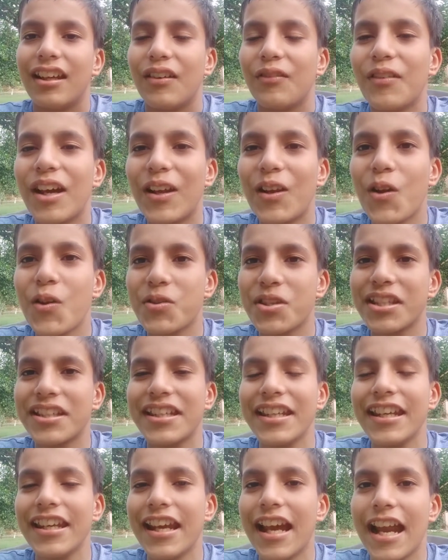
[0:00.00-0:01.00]

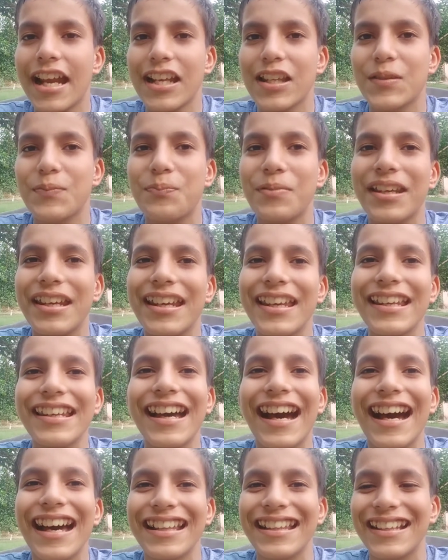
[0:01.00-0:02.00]
Velocity and speed
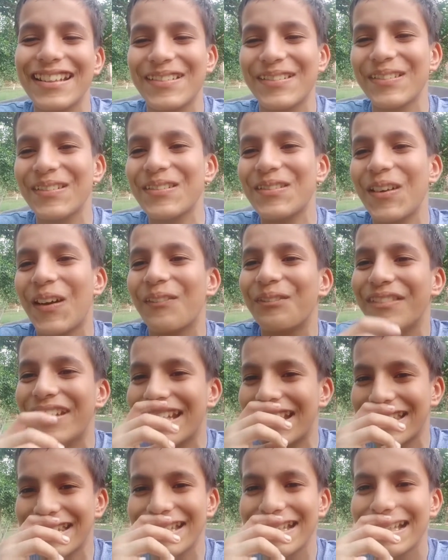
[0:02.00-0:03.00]
are the two
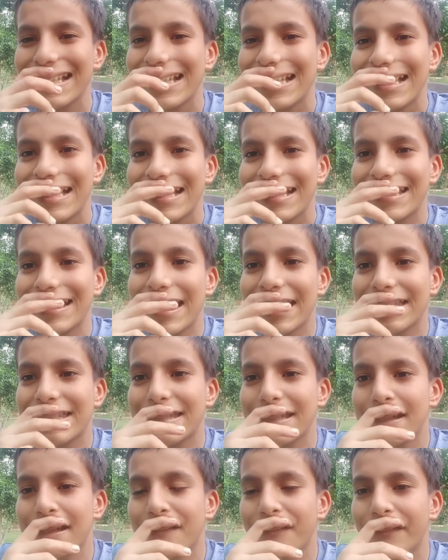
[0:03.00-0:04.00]
topics that
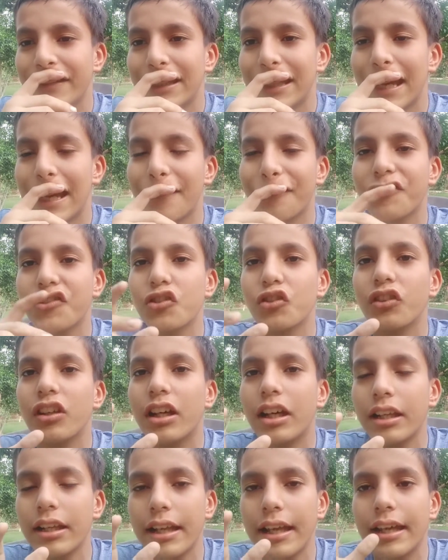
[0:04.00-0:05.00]
we'll have to
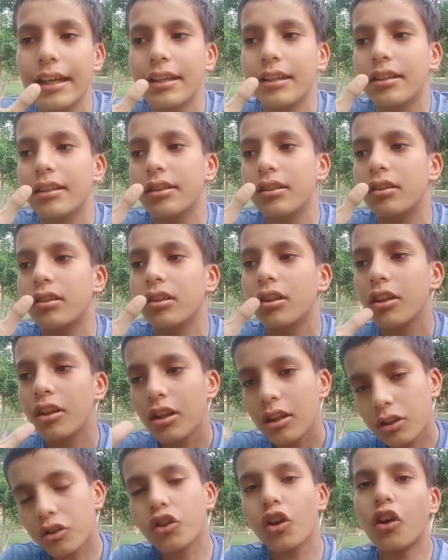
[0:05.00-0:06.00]
learn, and
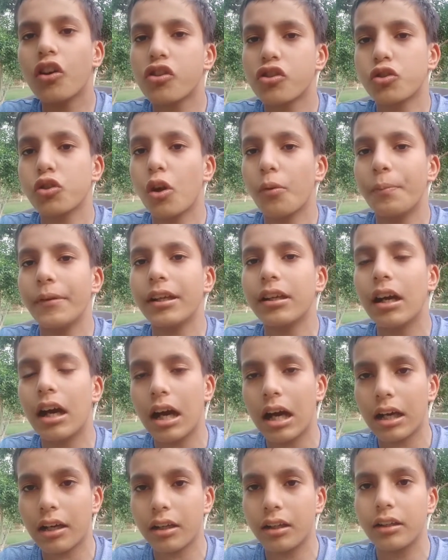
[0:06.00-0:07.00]
those topics
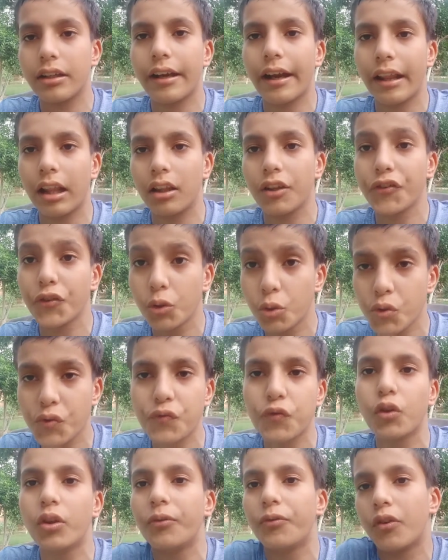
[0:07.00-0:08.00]
are a little
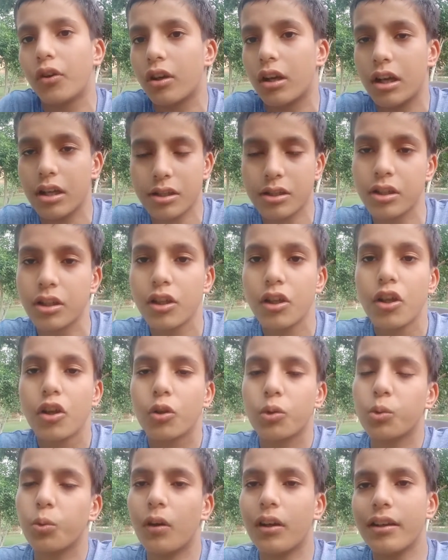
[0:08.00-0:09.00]
useful for us
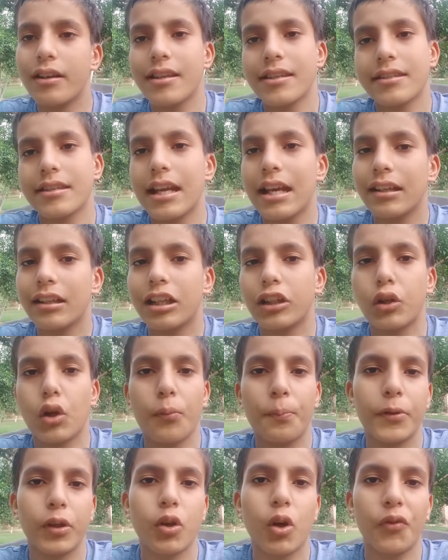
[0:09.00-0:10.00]
to understand the
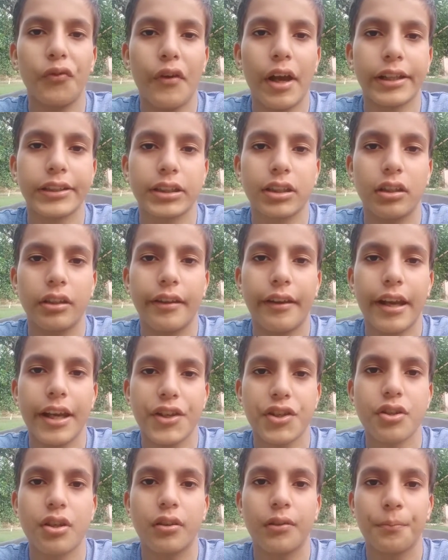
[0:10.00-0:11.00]
topic of
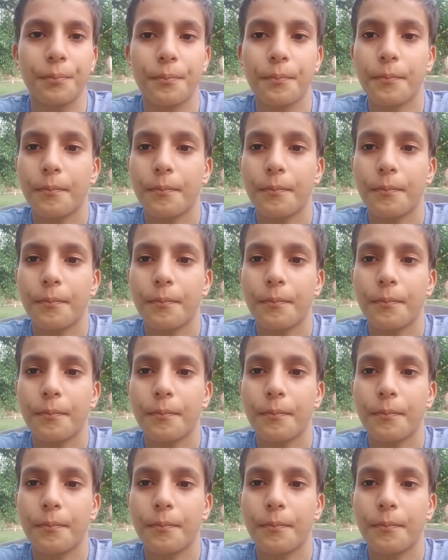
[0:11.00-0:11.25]
acceleration.